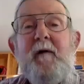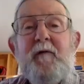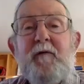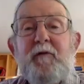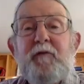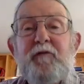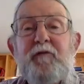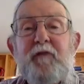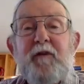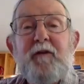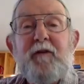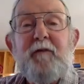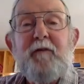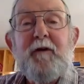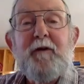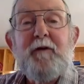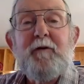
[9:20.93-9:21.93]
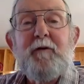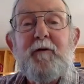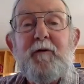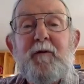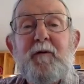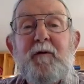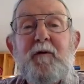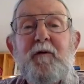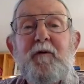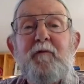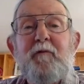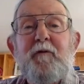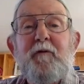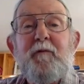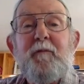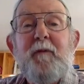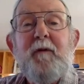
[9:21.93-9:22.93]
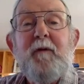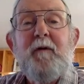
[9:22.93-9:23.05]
the state of Idaho over